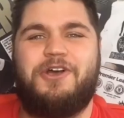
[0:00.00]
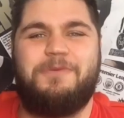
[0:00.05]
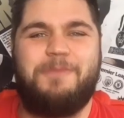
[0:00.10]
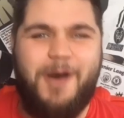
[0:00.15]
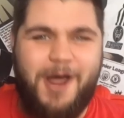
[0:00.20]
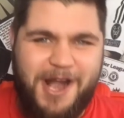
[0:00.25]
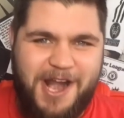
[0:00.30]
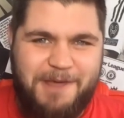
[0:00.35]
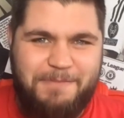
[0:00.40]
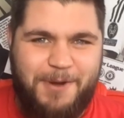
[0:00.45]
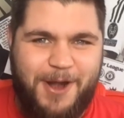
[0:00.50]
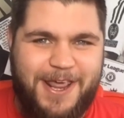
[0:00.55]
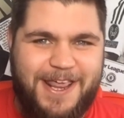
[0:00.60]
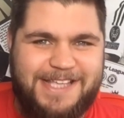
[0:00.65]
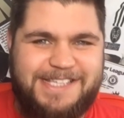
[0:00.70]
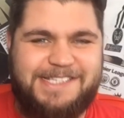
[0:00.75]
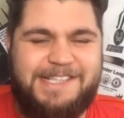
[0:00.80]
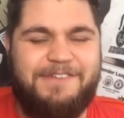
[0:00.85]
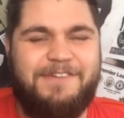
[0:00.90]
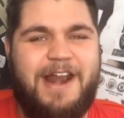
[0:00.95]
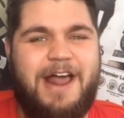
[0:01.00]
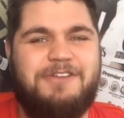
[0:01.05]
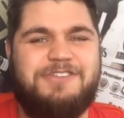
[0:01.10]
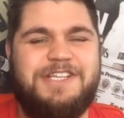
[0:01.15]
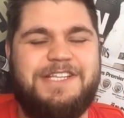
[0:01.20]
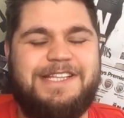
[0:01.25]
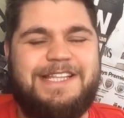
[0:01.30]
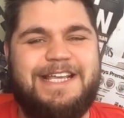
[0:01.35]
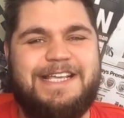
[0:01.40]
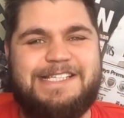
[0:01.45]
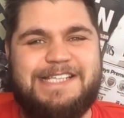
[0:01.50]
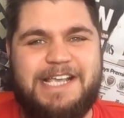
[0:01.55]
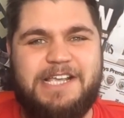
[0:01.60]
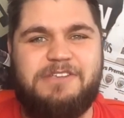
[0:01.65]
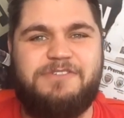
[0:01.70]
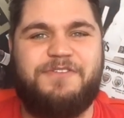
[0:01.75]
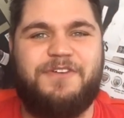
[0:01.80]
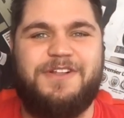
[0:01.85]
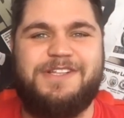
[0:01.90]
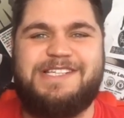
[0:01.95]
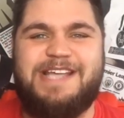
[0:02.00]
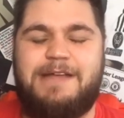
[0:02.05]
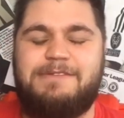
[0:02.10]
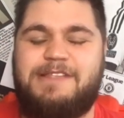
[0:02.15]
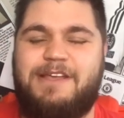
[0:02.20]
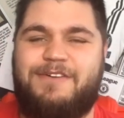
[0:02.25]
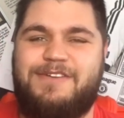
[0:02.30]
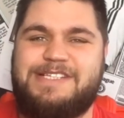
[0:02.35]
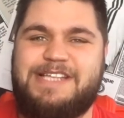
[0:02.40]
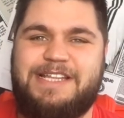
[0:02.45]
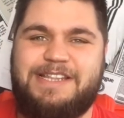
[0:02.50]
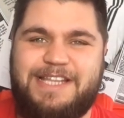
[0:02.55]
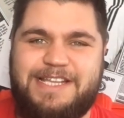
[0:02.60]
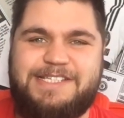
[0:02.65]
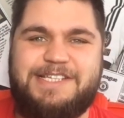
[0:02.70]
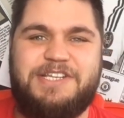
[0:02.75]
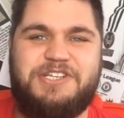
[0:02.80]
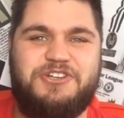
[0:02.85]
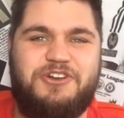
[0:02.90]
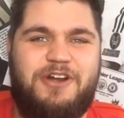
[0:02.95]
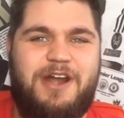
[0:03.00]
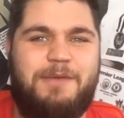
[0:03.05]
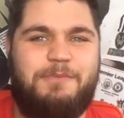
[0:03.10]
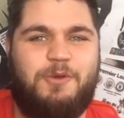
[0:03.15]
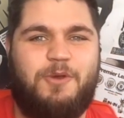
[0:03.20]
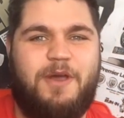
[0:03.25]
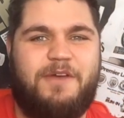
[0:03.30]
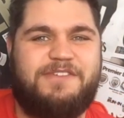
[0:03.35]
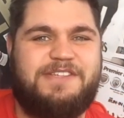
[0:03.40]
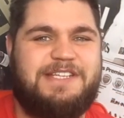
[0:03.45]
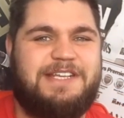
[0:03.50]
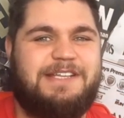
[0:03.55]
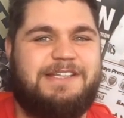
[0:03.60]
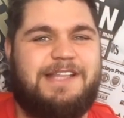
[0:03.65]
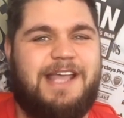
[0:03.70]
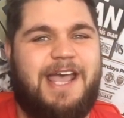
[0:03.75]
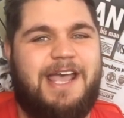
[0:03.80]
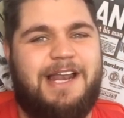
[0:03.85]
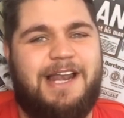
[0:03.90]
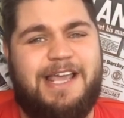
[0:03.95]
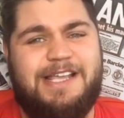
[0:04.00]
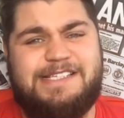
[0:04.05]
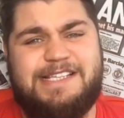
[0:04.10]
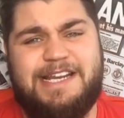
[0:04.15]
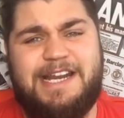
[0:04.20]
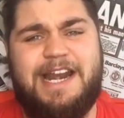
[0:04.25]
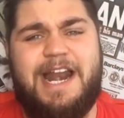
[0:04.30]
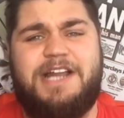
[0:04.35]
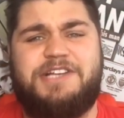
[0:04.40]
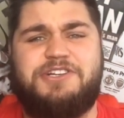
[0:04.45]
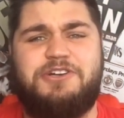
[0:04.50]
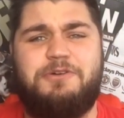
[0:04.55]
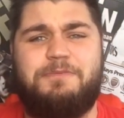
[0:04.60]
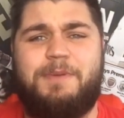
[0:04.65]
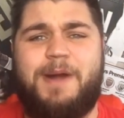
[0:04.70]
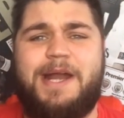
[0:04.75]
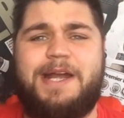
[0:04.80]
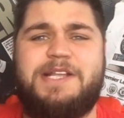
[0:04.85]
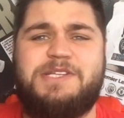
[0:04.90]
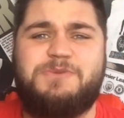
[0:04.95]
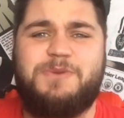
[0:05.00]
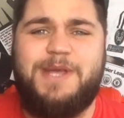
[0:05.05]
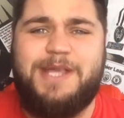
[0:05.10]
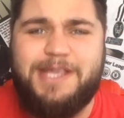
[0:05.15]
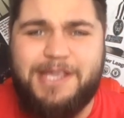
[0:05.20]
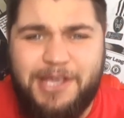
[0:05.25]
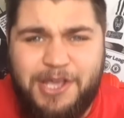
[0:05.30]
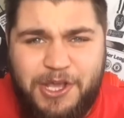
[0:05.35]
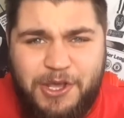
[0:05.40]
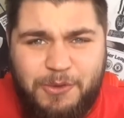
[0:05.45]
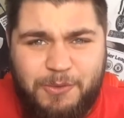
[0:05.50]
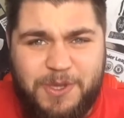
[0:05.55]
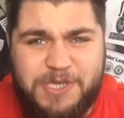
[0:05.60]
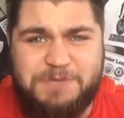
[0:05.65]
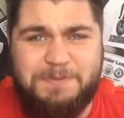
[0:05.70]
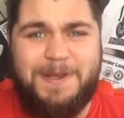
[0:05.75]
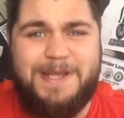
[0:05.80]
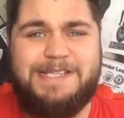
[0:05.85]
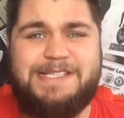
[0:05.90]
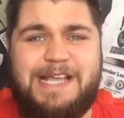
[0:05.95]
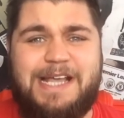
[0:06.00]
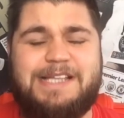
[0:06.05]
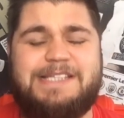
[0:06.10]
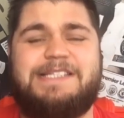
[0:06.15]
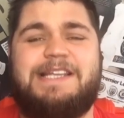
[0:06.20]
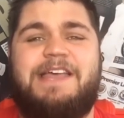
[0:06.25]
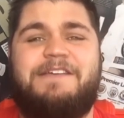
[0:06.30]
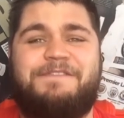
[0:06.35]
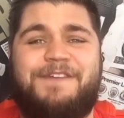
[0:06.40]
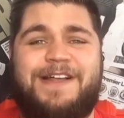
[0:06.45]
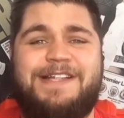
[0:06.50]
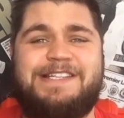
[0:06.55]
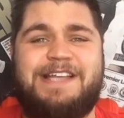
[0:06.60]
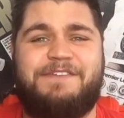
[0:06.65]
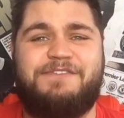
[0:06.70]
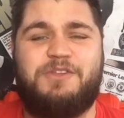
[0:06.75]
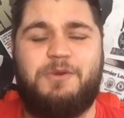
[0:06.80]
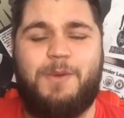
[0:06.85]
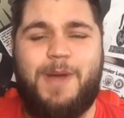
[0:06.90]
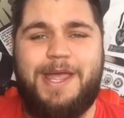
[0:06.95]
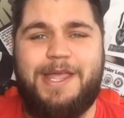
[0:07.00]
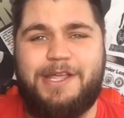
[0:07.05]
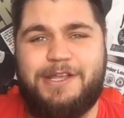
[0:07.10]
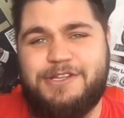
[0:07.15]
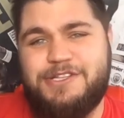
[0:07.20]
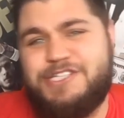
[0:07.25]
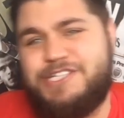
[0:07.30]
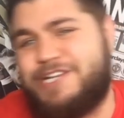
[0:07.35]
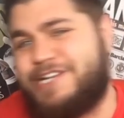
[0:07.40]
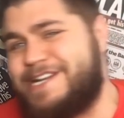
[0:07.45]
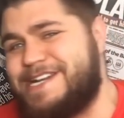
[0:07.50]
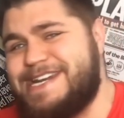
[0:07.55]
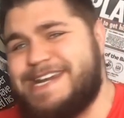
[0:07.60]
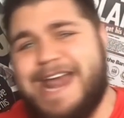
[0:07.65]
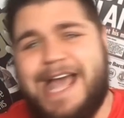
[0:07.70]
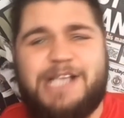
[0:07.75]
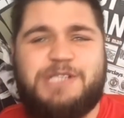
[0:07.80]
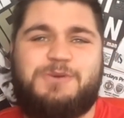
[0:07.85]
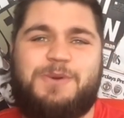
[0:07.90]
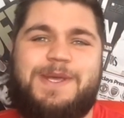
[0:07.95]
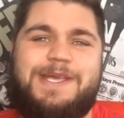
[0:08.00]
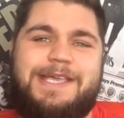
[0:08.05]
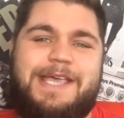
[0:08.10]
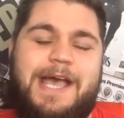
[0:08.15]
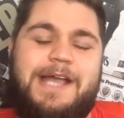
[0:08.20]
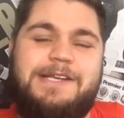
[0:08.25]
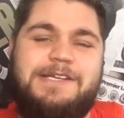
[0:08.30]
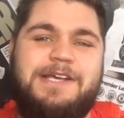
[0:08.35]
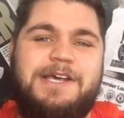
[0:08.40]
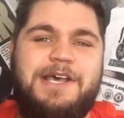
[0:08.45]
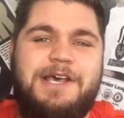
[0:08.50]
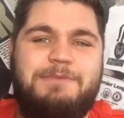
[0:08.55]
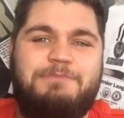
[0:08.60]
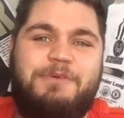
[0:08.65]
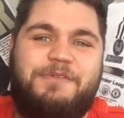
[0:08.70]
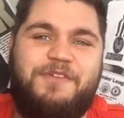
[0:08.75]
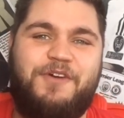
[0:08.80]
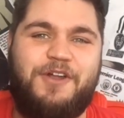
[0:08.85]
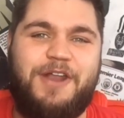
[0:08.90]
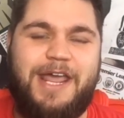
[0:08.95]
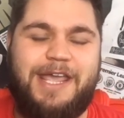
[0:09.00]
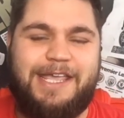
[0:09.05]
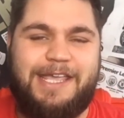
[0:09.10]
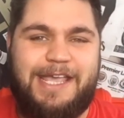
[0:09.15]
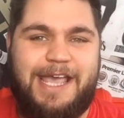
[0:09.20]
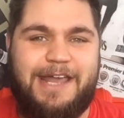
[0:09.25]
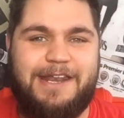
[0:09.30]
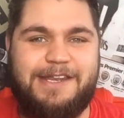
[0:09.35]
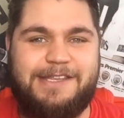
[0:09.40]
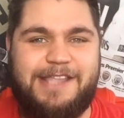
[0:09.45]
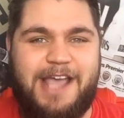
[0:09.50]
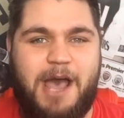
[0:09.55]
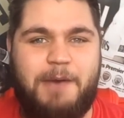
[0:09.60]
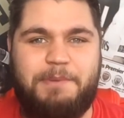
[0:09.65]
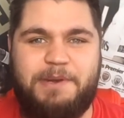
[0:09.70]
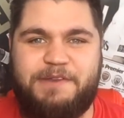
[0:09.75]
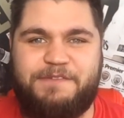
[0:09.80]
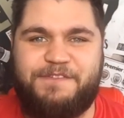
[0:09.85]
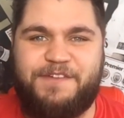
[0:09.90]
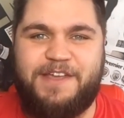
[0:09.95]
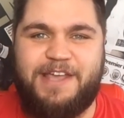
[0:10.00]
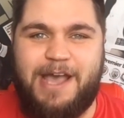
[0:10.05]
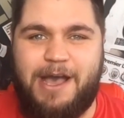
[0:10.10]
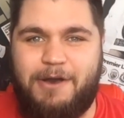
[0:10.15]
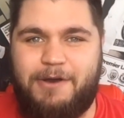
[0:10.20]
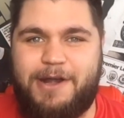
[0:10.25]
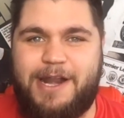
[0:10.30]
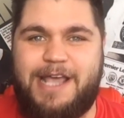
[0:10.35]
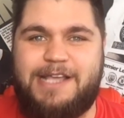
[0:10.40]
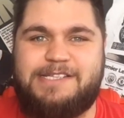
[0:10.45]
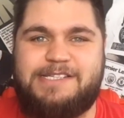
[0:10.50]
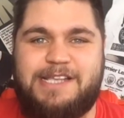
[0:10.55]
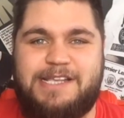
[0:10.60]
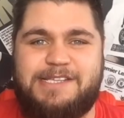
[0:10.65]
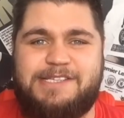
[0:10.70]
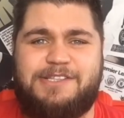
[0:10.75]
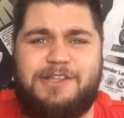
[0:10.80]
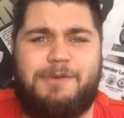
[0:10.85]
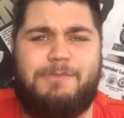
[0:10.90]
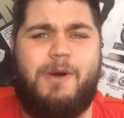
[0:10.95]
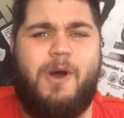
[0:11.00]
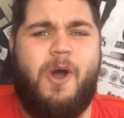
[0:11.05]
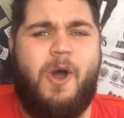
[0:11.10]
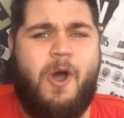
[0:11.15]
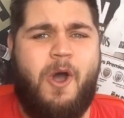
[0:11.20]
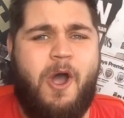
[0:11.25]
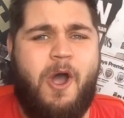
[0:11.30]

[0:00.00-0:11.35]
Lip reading: Good morning, everybody. This is Stephen House, and this is Full-Time Devils, and this is your MUFC Daily. It's international break this week, which means that City fans have to wait until next weekend before they can get the derby defeat out of their system.